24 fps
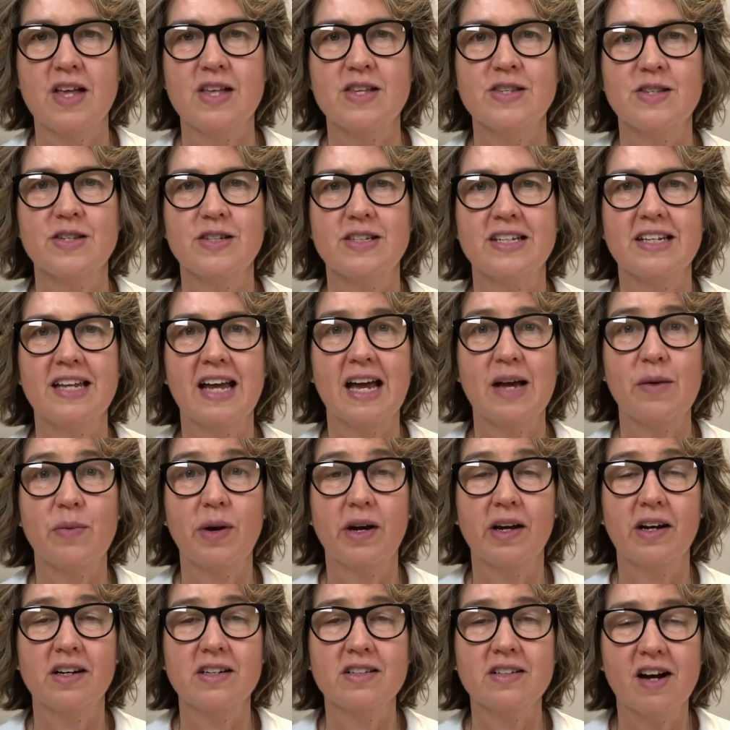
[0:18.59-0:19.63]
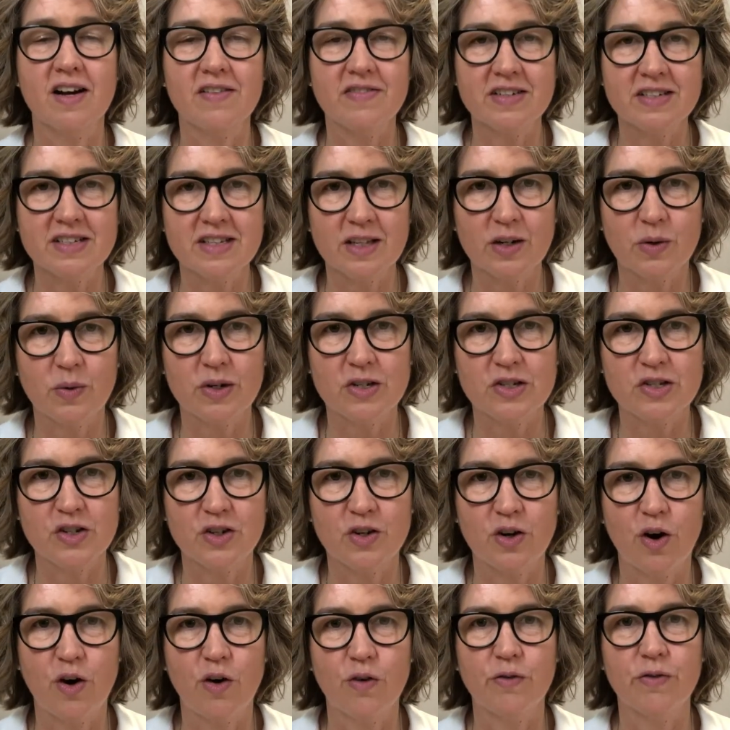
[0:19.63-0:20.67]
So today we're going to dive into the
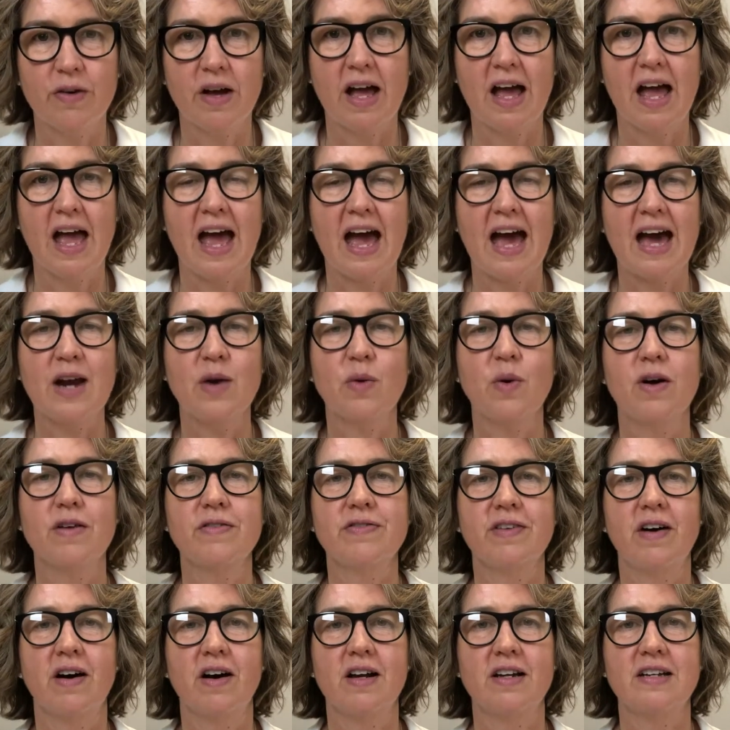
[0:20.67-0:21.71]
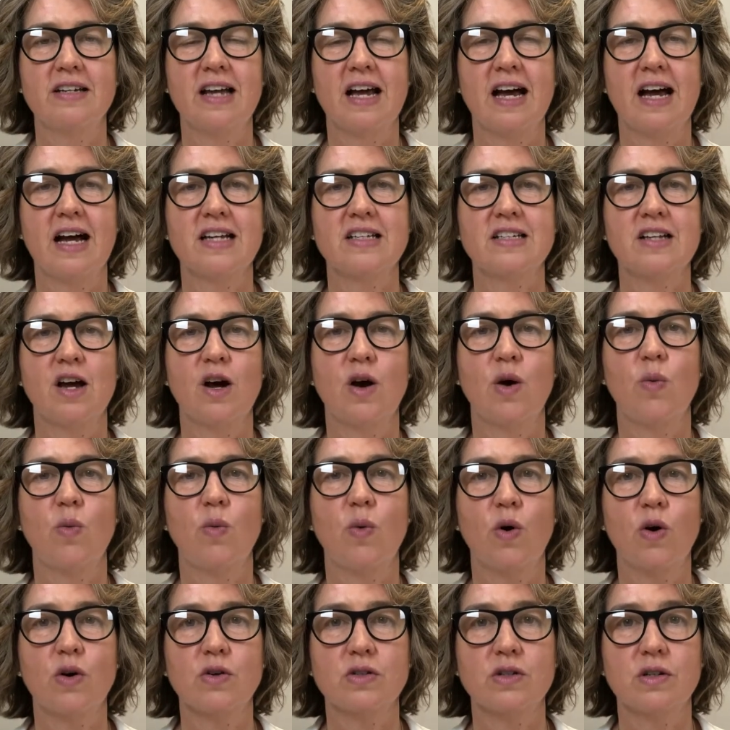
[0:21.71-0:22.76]
question of how do I find out
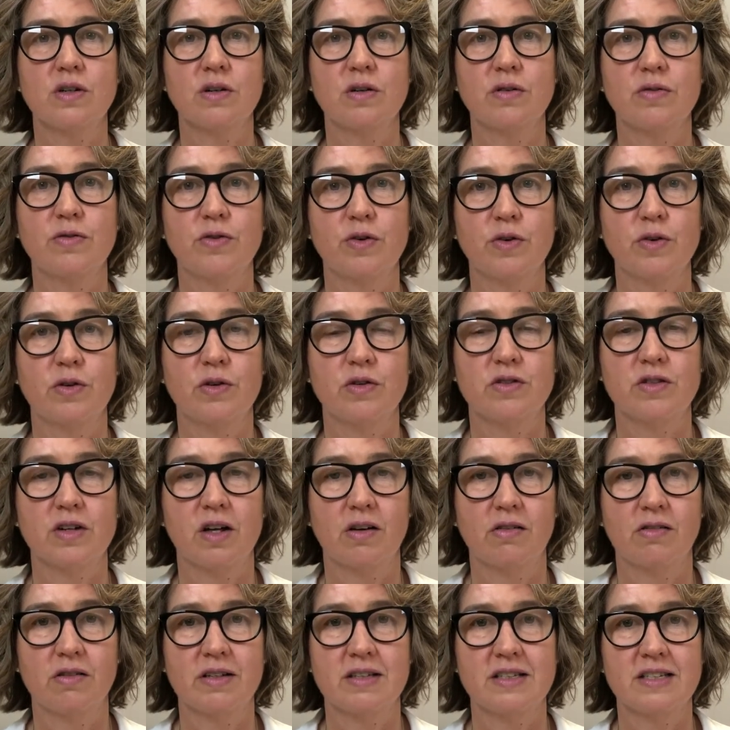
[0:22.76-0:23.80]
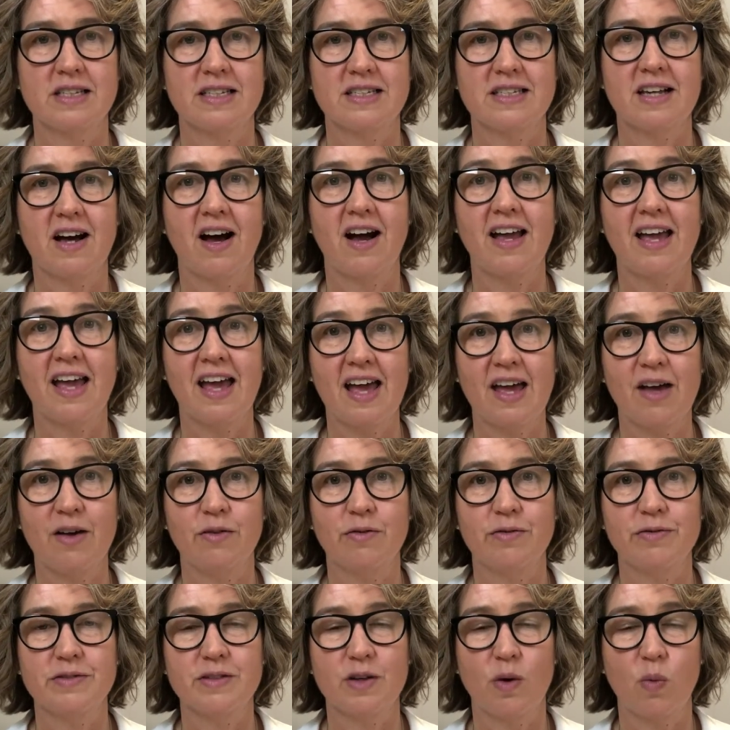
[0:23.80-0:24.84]
what food intolerances I
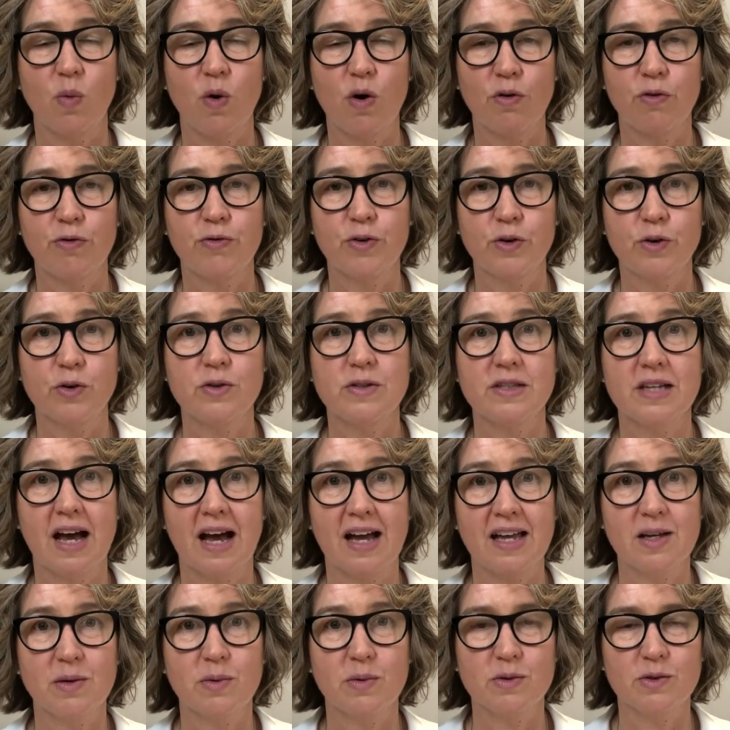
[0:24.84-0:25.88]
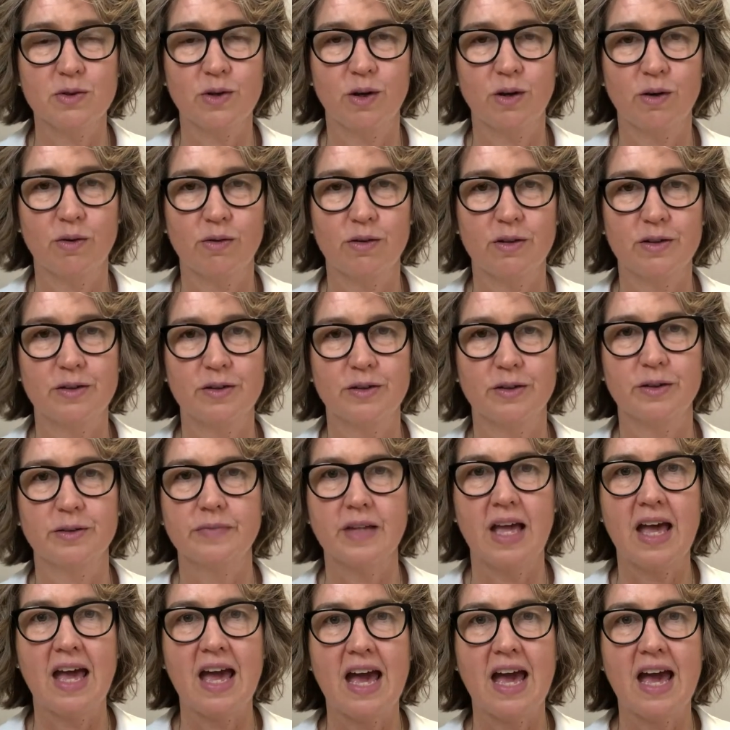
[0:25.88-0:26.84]
have. So what foods are you intolerant to?